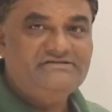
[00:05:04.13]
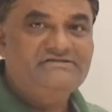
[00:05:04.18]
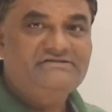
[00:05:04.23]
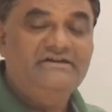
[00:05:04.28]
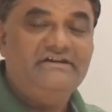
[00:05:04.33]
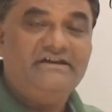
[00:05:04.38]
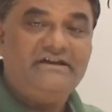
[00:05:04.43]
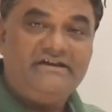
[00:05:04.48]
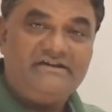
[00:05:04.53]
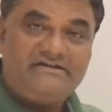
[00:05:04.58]
is
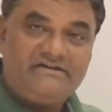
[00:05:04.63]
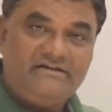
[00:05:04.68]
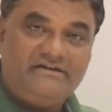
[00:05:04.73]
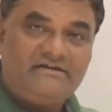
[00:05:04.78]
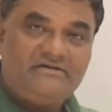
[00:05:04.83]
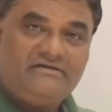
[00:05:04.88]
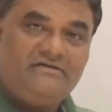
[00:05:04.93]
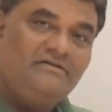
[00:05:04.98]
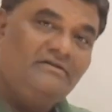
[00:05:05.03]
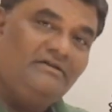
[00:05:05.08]

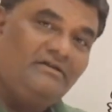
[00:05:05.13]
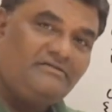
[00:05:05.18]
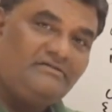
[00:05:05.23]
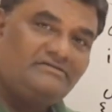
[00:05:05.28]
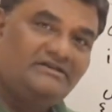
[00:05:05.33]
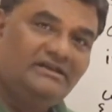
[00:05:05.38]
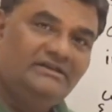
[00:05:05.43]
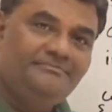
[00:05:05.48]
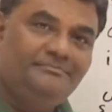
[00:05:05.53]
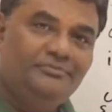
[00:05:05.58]
greater,
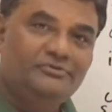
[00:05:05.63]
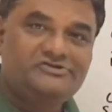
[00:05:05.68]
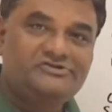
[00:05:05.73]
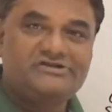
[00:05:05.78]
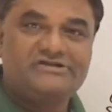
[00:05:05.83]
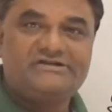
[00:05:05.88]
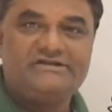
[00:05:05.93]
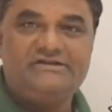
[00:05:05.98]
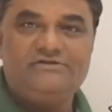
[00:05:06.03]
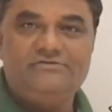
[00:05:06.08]
then
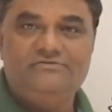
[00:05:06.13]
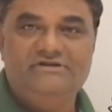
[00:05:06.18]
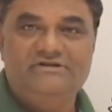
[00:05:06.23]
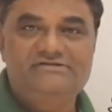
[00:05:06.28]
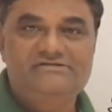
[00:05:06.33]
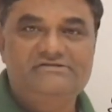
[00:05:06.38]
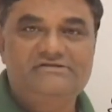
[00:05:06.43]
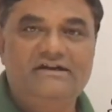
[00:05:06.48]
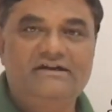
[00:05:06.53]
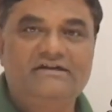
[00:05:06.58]
push it into the
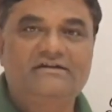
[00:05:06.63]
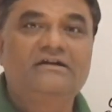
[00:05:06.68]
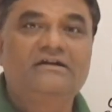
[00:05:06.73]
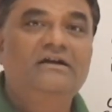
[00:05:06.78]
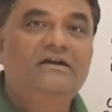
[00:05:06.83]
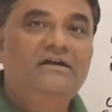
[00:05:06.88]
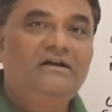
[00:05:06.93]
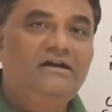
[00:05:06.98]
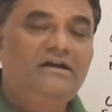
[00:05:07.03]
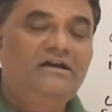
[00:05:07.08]
stack.
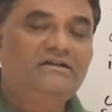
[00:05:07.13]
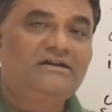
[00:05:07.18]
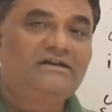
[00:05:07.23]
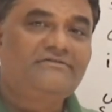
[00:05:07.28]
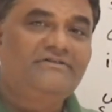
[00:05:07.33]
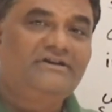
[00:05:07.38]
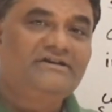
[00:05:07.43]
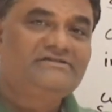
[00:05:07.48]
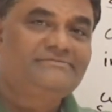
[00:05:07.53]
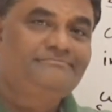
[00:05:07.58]

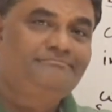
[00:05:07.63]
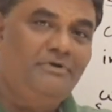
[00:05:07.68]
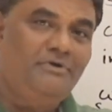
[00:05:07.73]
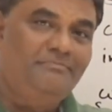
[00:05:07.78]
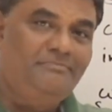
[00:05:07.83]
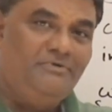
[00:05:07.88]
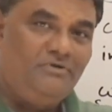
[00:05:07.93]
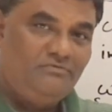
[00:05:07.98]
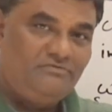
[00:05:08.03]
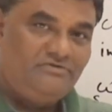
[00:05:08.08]
Otherwise,
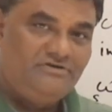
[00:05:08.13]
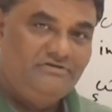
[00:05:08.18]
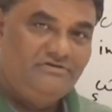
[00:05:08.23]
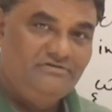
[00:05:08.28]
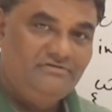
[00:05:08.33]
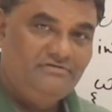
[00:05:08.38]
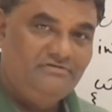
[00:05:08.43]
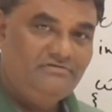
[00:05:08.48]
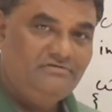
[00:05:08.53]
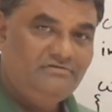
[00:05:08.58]
pop out.
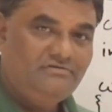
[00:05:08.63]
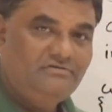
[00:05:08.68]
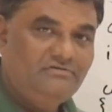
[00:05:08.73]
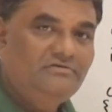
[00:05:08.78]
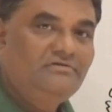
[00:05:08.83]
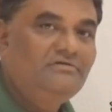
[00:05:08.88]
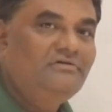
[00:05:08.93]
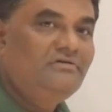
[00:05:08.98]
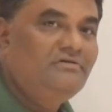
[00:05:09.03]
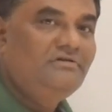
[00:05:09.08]

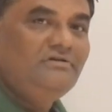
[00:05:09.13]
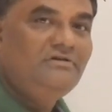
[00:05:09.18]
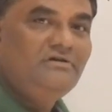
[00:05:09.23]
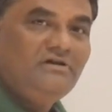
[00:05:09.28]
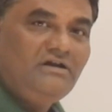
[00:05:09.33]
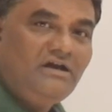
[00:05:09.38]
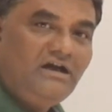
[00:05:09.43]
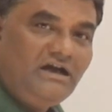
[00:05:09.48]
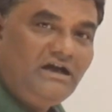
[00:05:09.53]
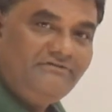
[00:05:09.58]

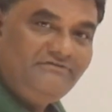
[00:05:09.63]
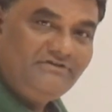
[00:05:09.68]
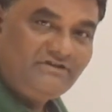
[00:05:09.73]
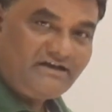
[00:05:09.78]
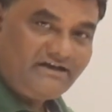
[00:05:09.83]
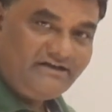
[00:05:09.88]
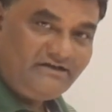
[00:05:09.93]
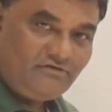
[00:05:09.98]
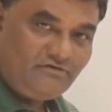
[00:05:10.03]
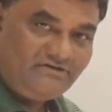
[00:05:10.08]
I will
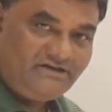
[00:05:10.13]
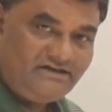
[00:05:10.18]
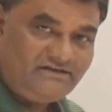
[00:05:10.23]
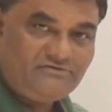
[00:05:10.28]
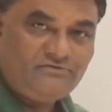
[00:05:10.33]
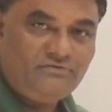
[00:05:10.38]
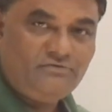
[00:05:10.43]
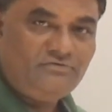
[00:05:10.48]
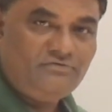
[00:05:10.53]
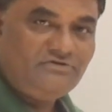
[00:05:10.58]
write down
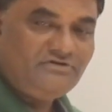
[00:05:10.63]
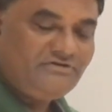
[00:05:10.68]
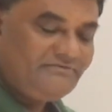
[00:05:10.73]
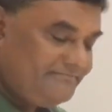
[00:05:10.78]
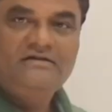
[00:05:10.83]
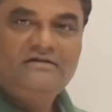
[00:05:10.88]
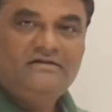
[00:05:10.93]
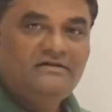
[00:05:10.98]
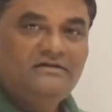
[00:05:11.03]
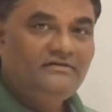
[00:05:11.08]
that code.
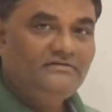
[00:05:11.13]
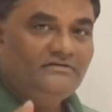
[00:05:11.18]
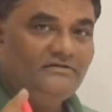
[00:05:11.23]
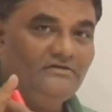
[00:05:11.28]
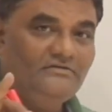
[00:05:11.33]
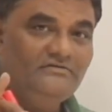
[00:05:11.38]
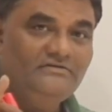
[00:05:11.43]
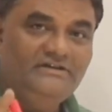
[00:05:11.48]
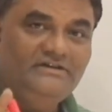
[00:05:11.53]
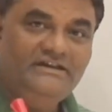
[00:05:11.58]

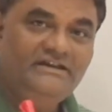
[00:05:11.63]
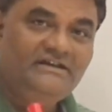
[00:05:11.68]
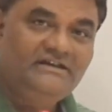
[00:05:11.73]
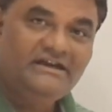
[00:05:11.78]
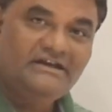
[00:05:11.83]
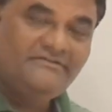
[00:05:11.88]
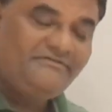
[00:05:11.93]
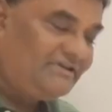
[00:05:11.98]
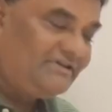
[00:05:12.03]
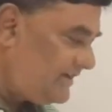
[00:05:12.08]
Now,
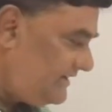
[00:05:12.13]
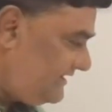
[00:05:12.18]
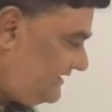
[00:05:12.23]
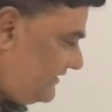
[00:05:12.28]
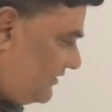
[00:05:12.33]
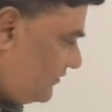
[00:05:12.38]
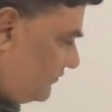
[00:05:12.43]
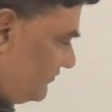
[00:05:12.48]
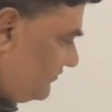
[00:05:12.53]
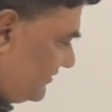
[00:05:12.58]
here I will read
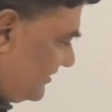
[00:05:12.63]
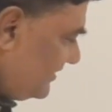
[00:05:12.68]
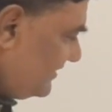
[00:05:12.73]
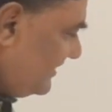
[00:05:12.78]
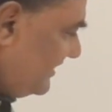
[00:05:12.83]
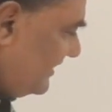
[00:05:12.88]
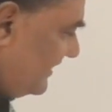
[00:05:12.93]
it out.